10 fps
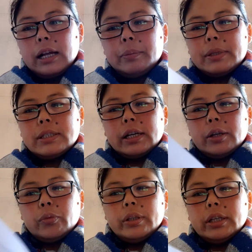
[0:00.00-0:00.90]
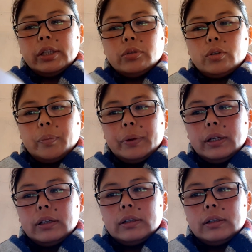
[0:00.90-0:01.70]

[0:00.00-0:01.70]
I'll be starting with a new topic.